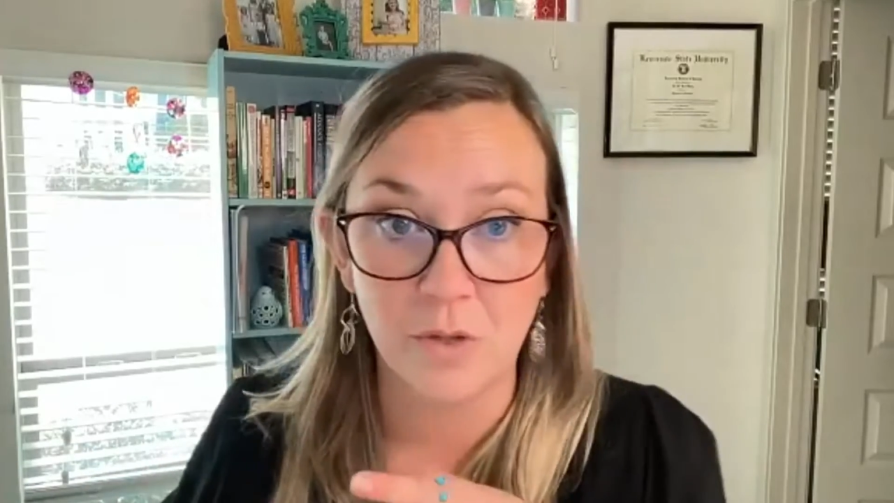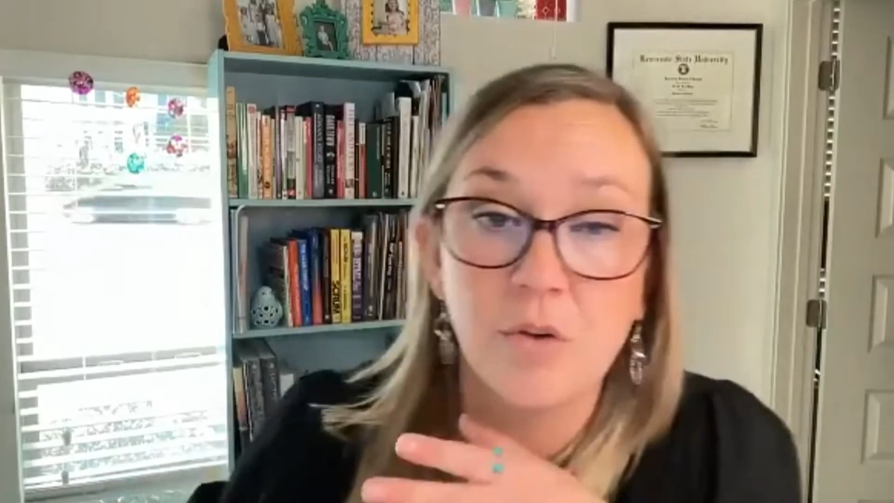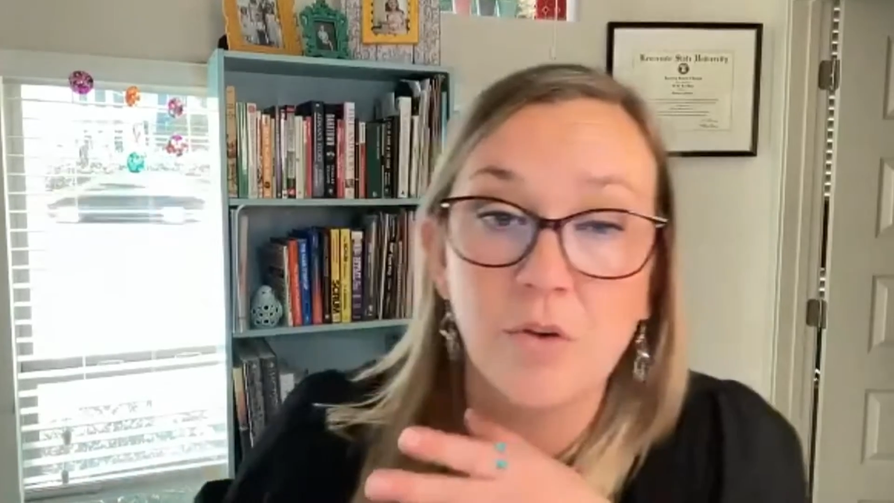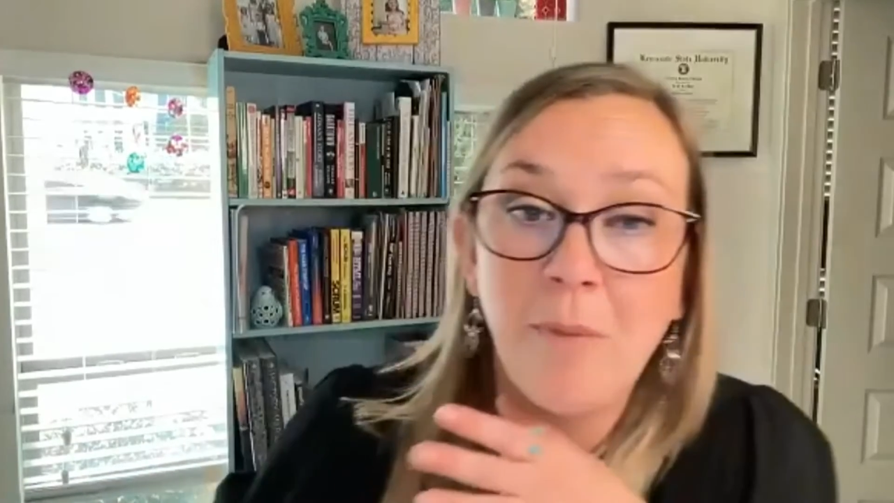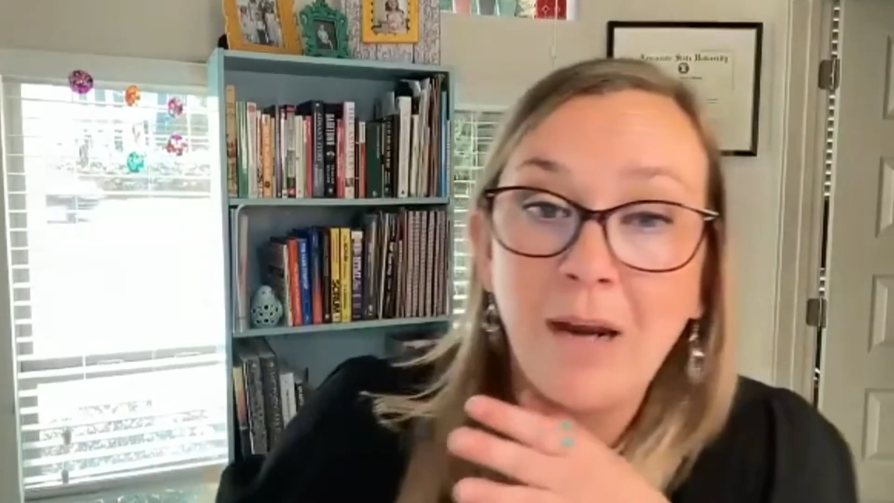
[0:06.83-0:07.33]

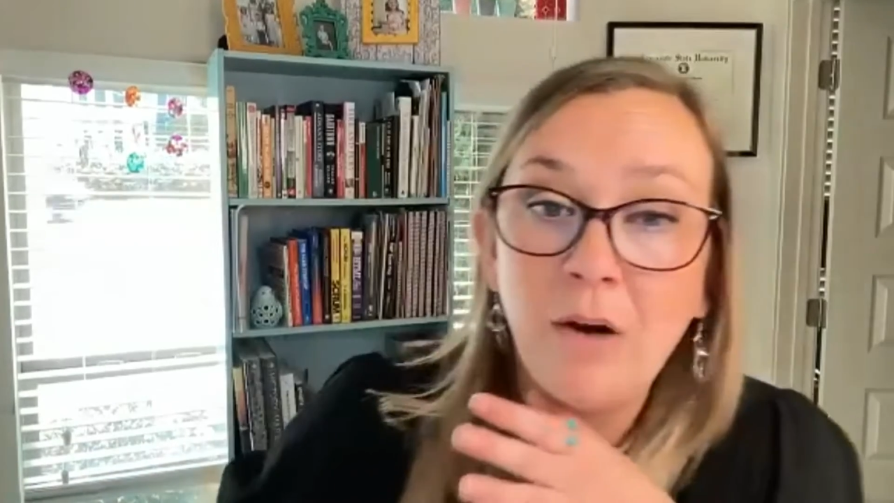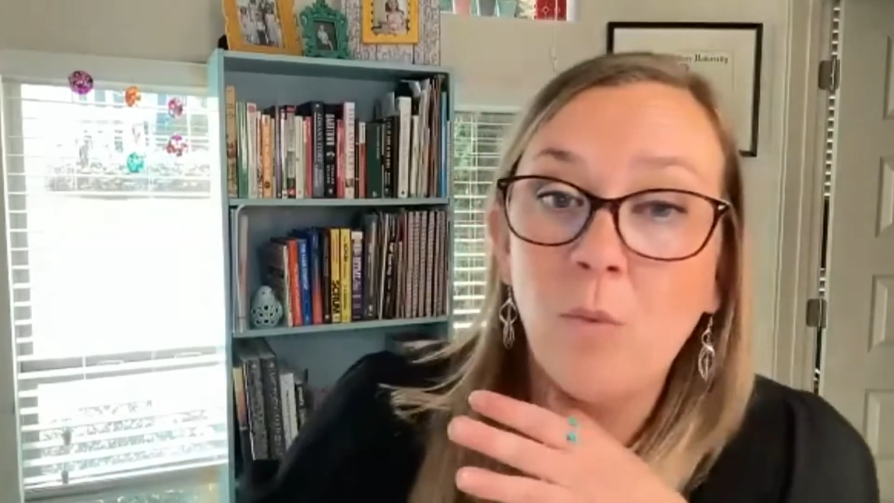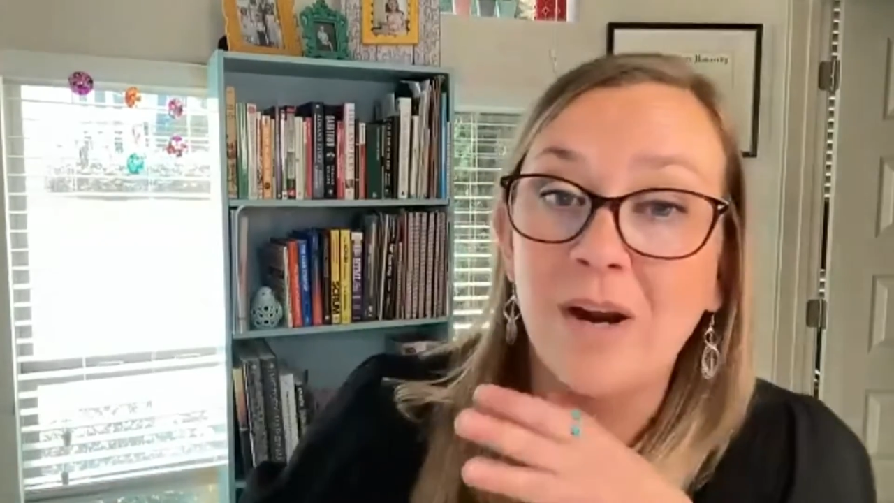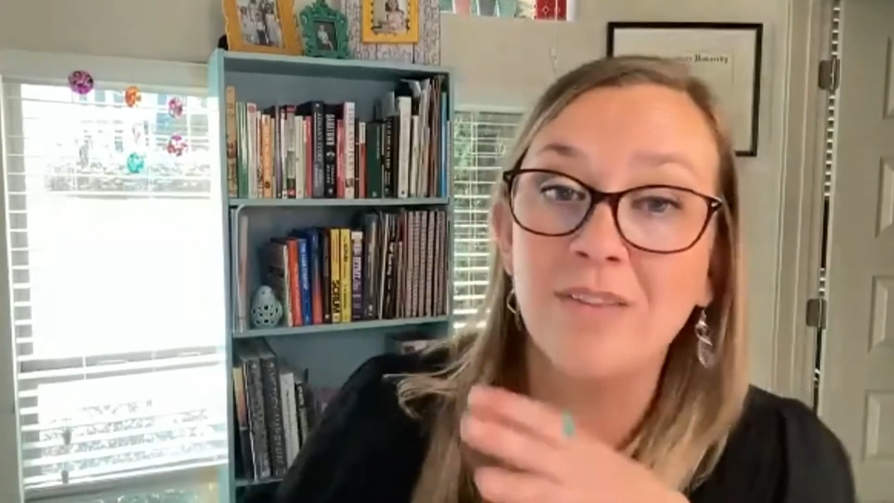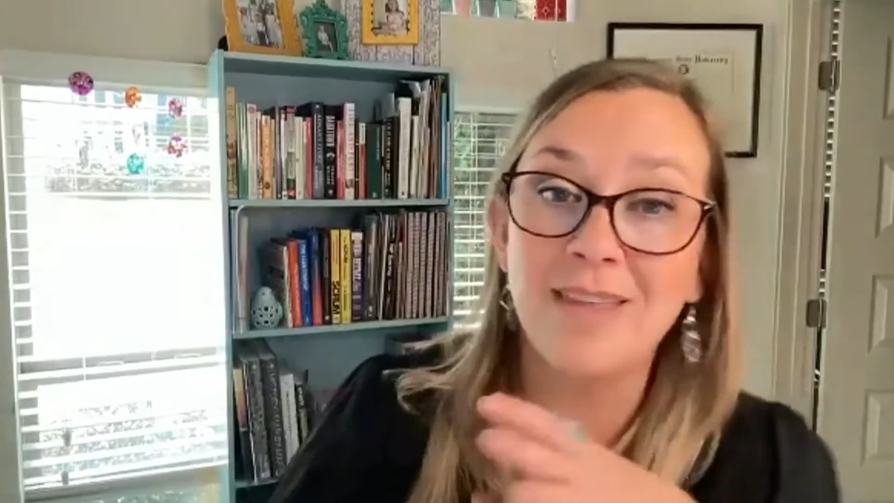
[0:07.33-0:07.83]
So no matter
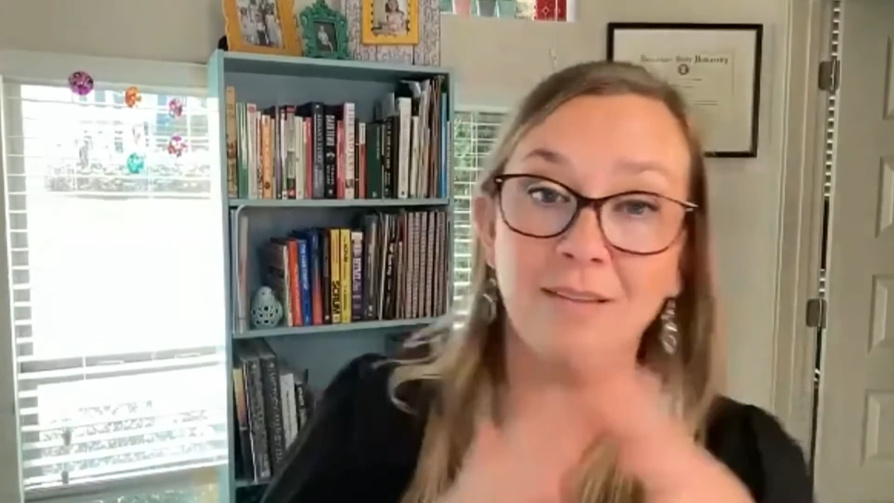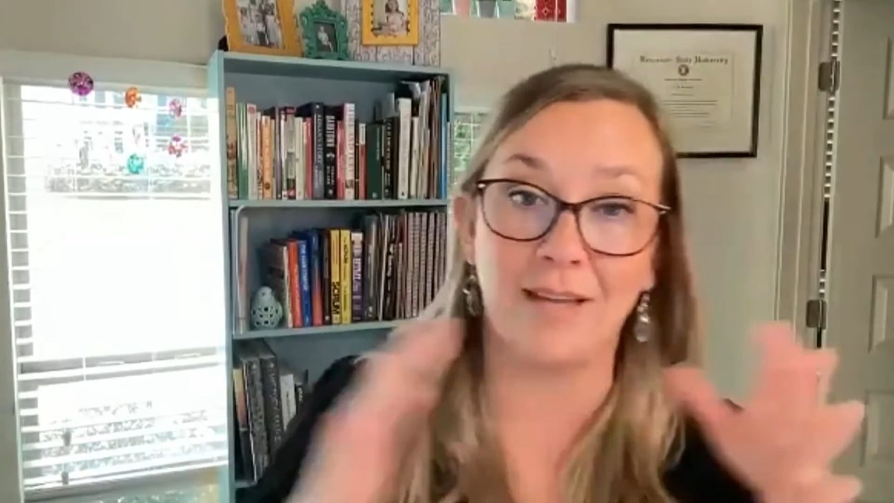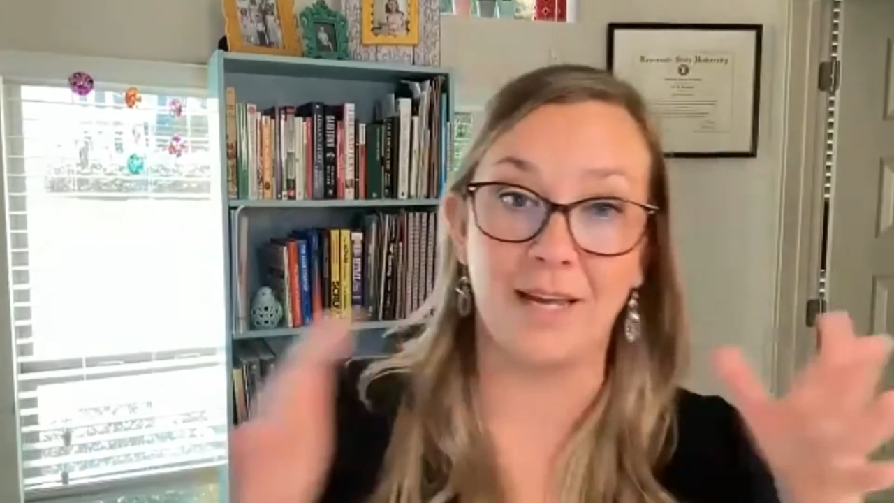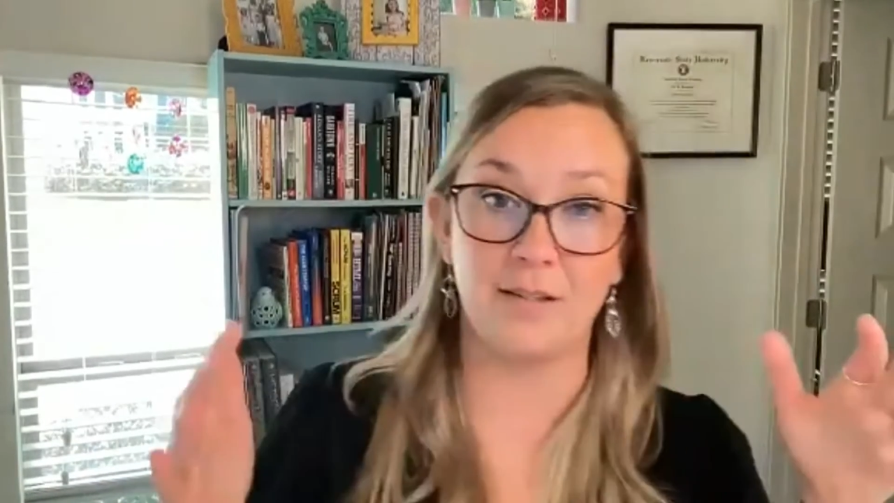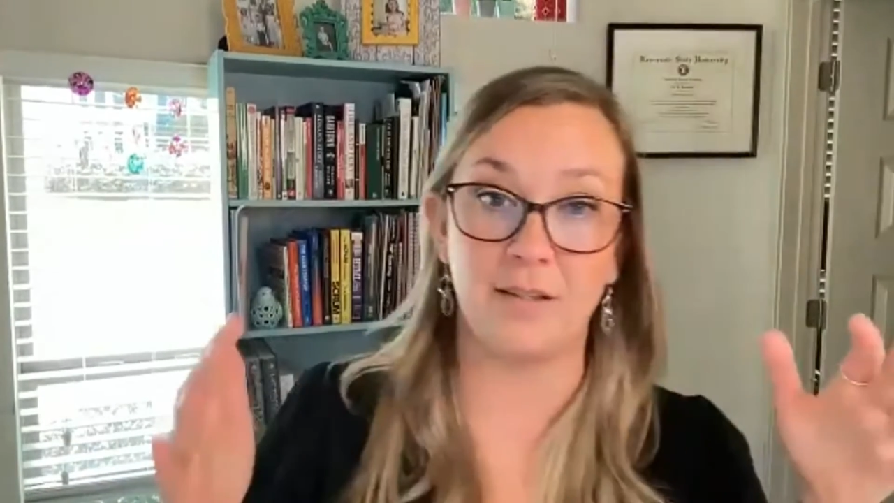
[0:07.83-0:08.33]
where they
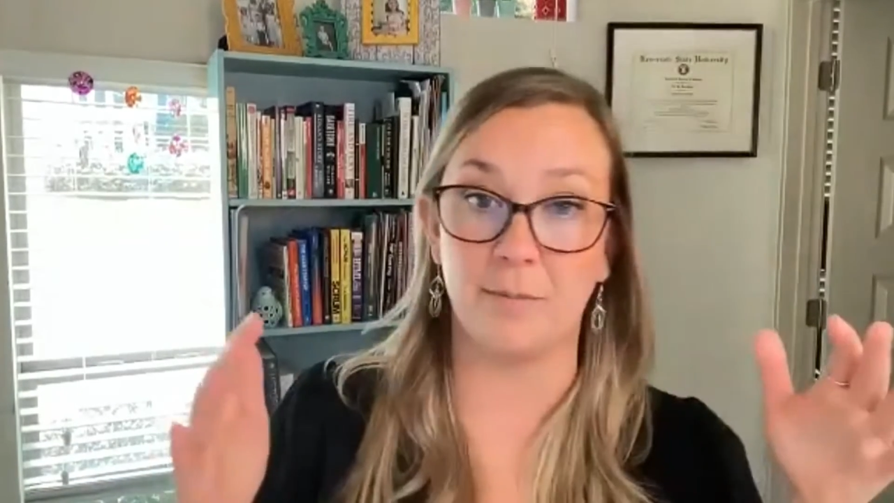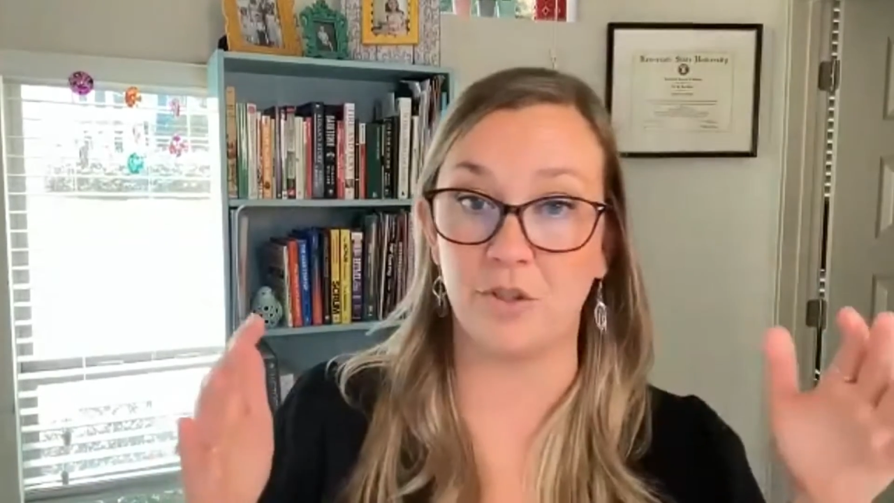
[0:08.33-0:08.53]
land in the